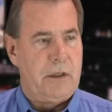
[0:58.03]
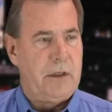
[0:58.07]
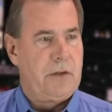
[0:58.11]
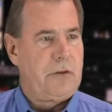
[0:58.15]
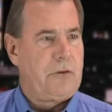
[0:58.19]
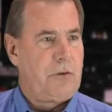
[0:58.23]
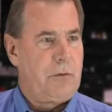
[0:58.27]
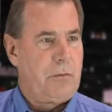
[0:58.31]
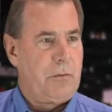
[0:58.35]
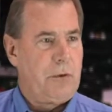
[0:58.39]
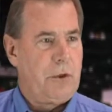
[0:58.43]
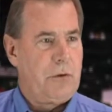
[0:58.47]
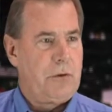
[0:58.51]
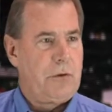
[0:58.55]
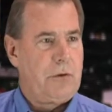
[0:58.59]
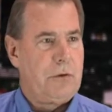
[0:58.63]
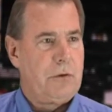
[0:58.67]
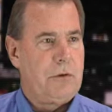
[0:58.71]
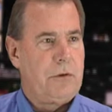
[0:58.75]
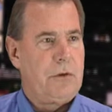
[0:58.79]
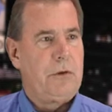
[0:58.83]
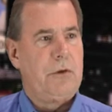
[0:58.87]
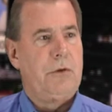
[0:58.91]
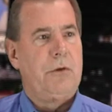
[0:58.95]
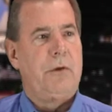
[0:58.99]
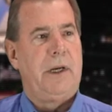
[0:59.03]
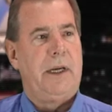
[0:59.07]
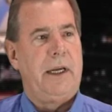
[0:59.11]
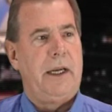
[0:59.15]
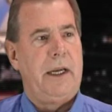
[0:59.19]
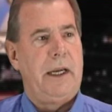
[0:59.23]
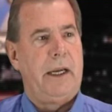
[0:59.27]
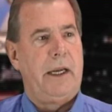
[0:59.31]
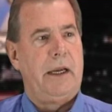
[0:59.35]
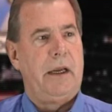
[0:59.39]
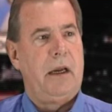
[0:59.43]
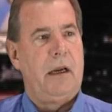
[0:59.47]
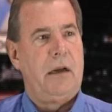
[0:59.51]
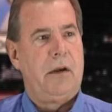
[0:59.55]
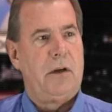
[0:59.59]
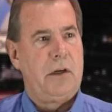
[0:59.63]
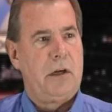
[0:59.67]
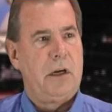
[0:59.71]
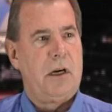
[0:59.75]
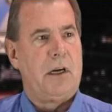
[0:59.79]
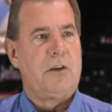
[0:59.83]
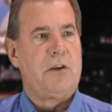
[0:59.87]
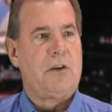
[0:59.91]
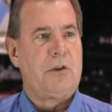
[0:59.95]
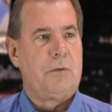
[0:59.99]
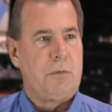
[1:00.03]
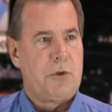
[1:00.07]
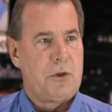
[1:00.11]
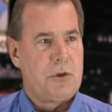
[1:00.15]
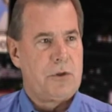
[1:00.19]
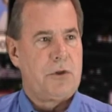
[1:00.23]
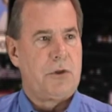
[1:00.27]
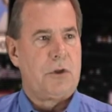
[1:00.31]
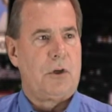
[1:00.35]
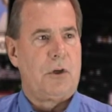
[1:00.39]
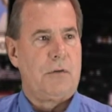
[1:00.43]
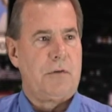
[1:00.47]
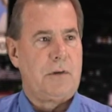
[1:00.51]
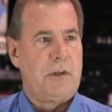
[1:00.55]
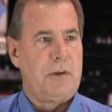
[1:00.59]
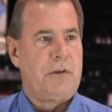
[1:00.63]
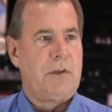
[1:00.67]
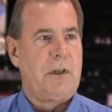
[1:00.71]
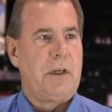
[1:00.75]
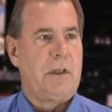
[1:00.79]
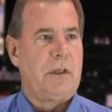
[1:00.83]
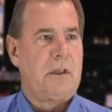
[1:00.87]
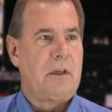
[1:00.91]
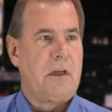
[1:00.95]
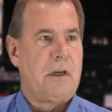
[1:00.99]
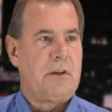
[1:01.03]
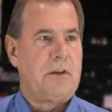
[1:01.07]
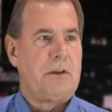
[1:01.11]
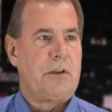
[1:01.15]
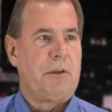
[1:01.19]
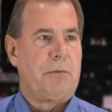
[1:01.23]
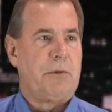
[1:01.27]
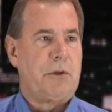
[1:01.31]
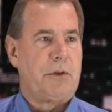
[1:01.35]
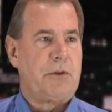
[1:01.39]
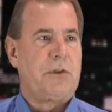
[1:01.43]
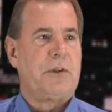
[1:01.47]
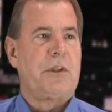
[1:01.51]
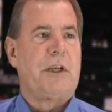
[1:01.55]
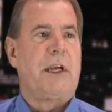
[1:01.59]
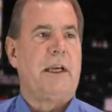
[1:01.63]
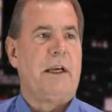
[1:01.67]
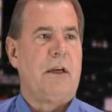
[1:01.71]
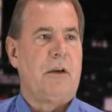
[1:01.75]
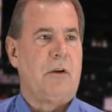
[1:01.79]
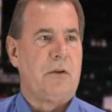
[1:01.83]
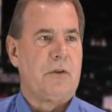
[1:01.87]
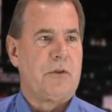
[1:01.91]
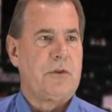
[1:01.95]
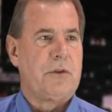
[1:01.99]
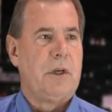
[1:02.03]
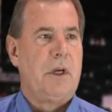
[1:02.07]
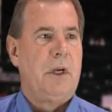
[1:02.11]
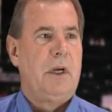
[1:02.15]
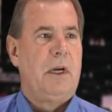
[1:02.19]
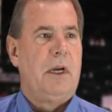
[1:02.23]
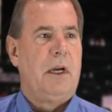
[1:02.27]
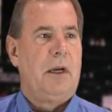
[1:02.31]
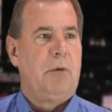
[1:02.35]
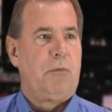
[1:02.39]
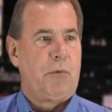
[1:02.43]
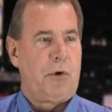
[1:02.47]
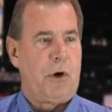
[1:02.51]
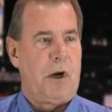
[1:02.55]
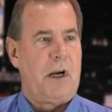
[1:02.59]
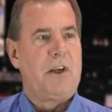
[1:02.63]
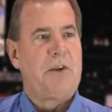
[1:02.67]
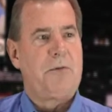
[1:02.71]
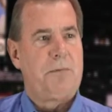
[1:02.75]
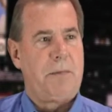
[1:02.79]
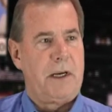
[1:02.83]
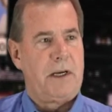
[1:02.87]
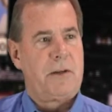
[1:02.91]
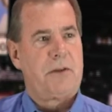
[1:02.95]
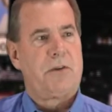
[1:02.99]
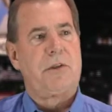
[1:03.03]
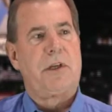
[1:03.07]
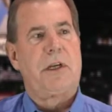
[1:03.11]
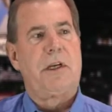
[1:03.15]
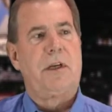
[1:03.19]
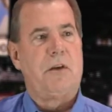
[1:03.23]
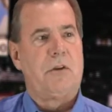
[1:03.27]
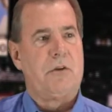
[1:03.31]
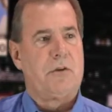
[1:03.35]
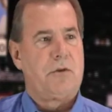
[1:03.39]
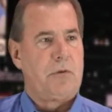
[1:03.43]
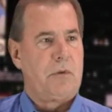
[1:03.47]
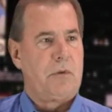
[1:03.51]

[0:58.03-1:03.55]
distribution to a customer service and a customer sales, prospect sales